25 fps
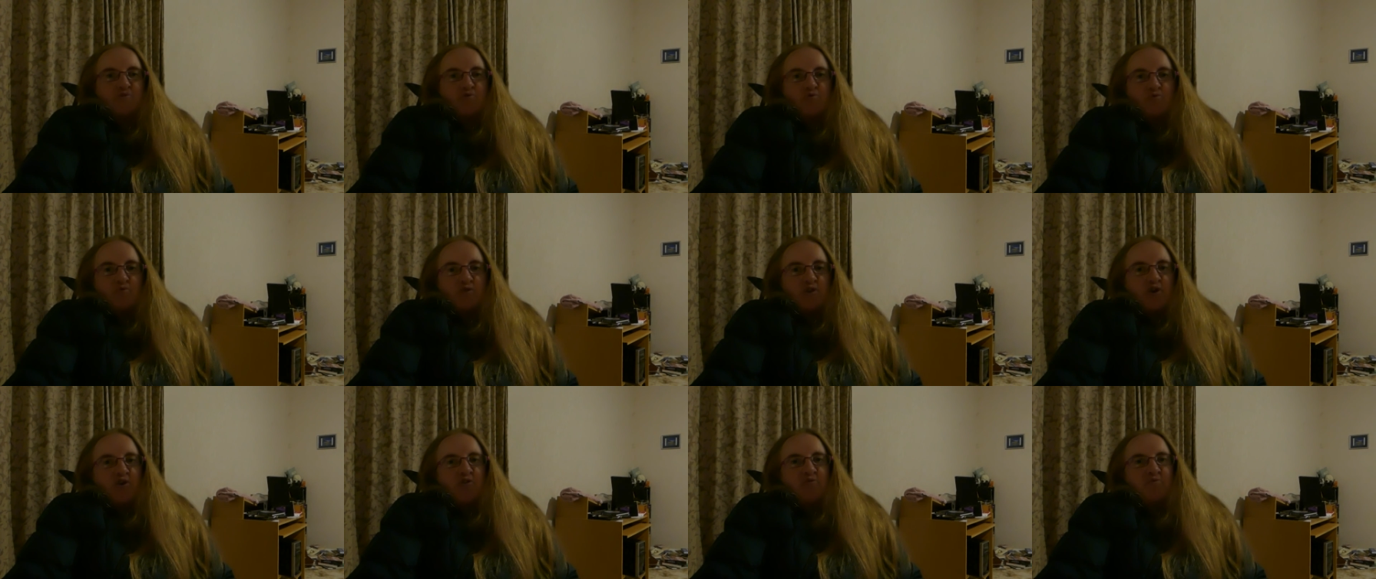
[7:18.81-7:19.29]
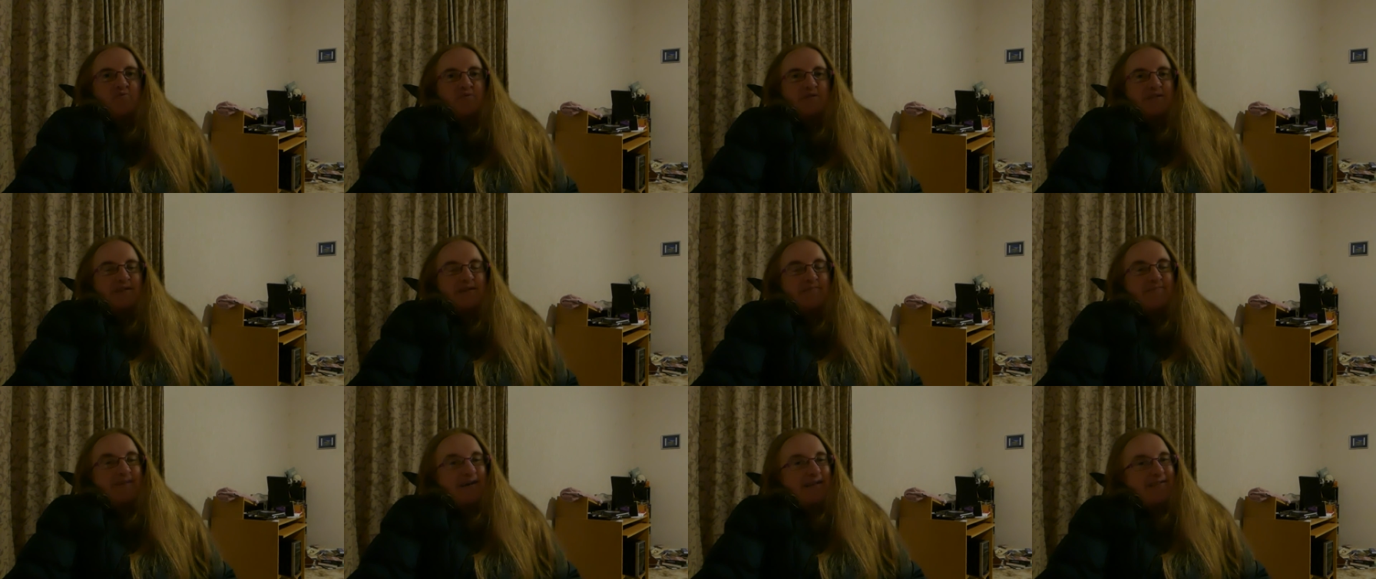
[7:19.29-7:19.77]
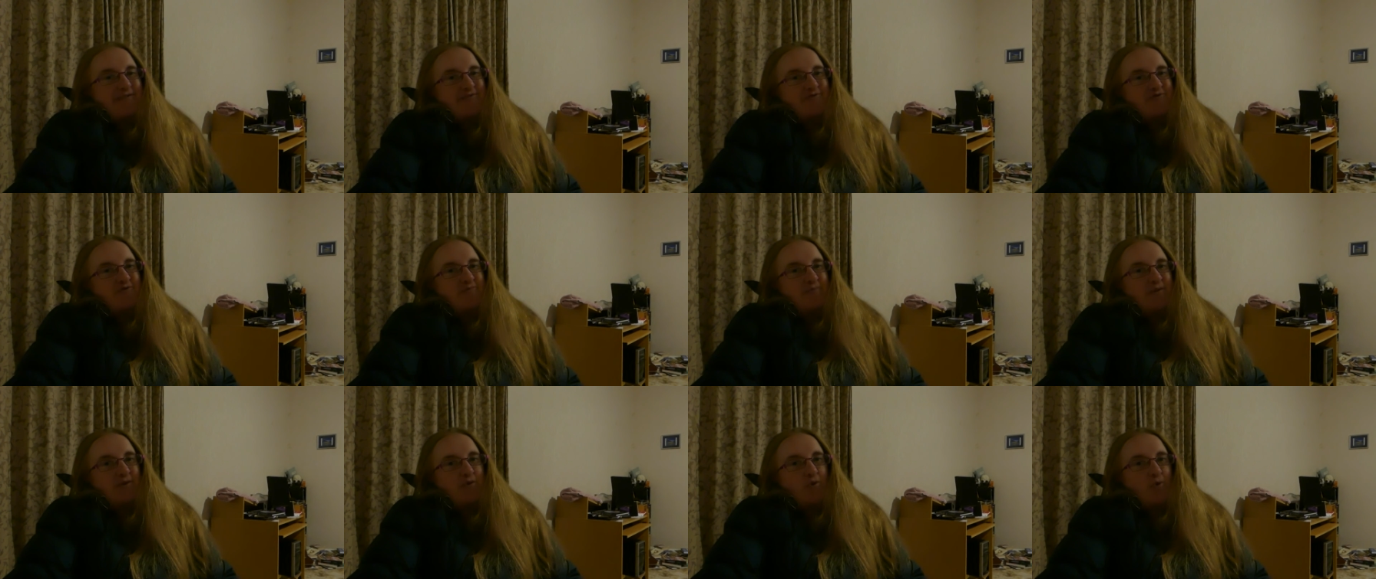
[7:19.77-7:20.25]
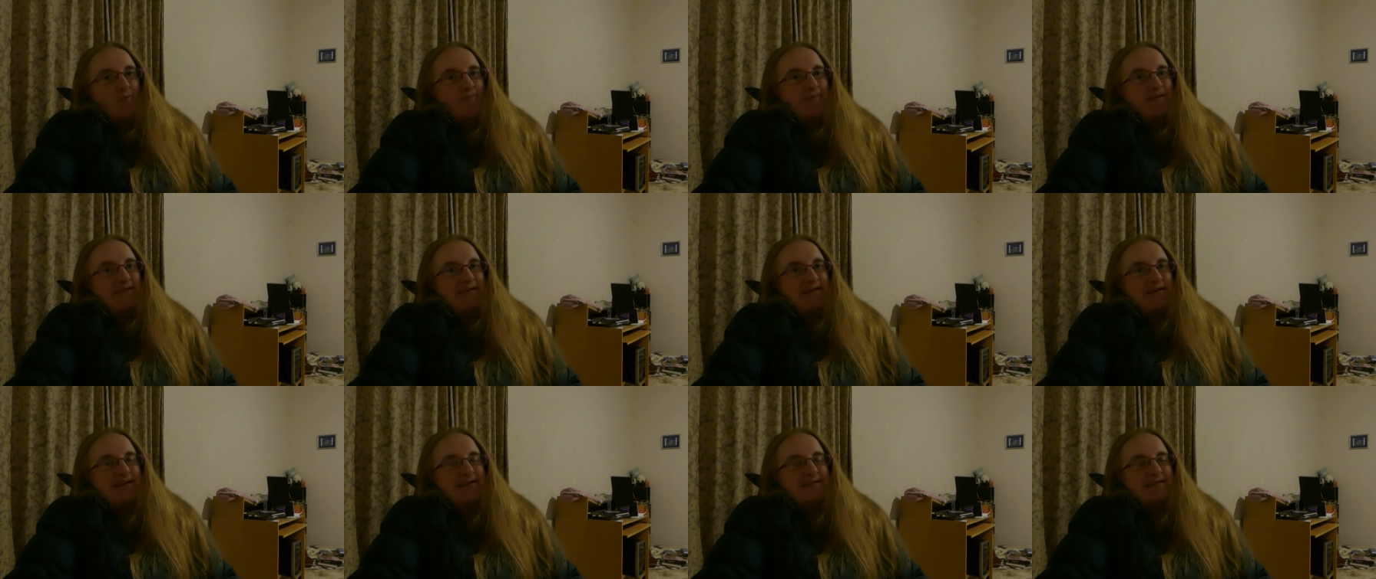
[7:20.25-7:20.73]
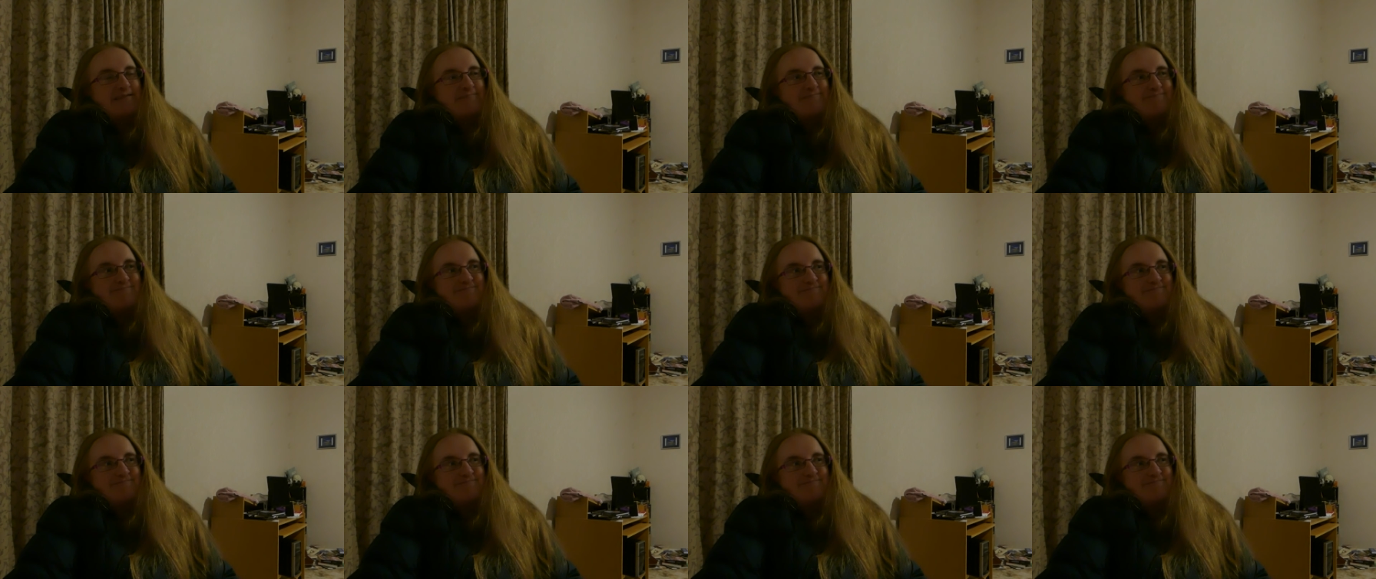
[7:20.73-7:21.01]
who knows? It might still be orbiting